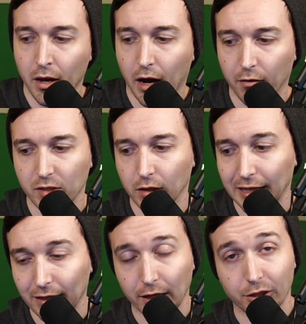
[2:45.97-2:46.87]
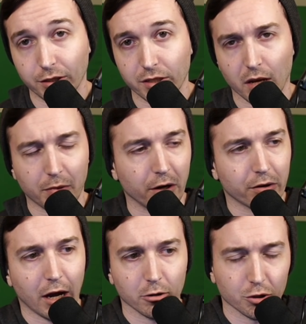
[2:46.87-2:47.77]
Obviously, League of Legends is up there,
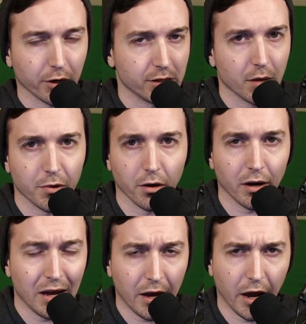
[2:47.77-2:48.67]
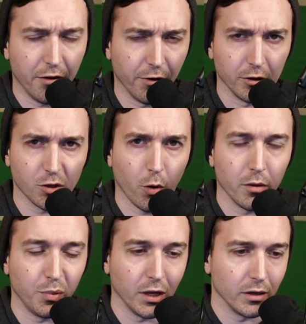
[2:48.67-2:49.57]
Counter-Strike is up there, and it varies quite a
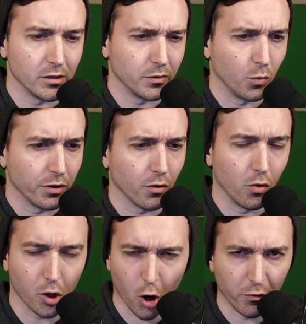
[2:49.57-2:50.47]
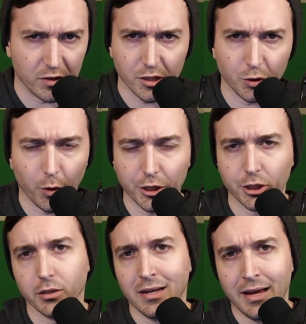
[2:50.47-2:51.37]
bit. And with the whole COVID
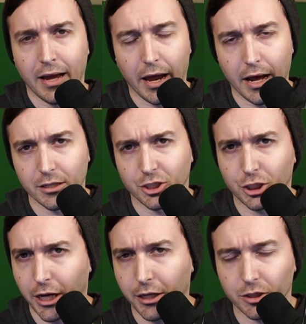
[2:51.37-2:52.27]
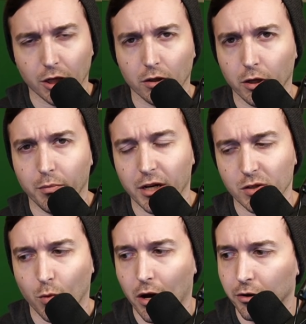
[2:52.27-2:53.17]
situation, it has changed a little bit as
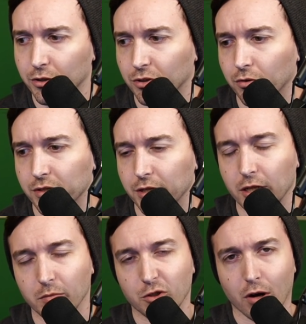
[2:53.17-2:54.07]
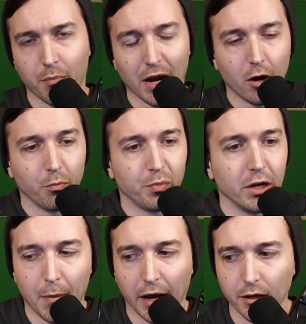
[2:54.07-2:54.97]
well. And you're starting to see teams drop out. But
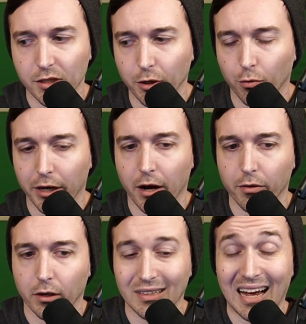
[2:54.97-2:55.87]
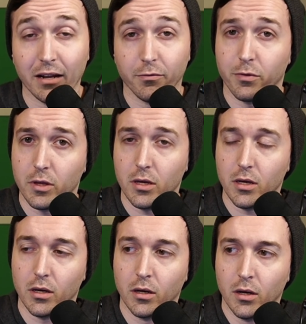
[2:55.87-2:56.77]
I can tell you right now that a lot of
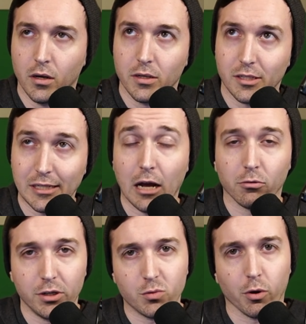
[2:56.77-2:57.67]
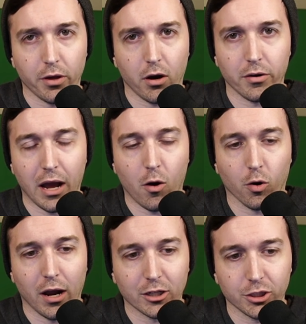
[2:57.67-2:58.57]
the salaries where they are now are
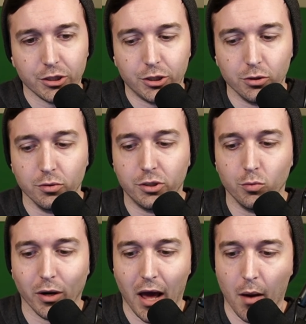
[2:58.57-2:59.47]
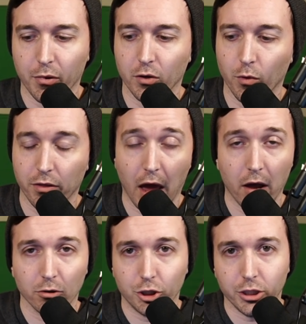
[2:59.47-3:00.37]
actually due to what happened with
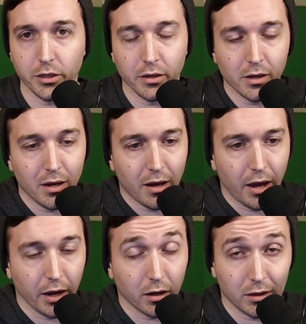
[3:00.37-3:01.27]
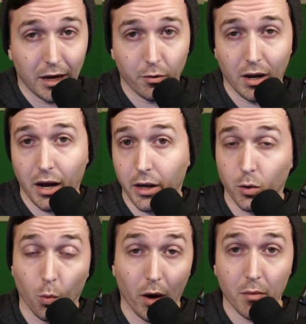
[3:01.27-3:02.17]
Energy and Cloud9
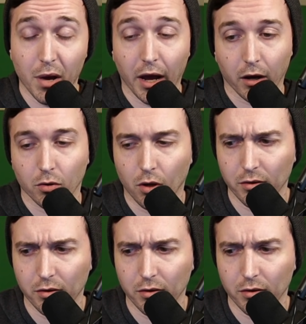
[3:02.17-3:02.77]
way back. A long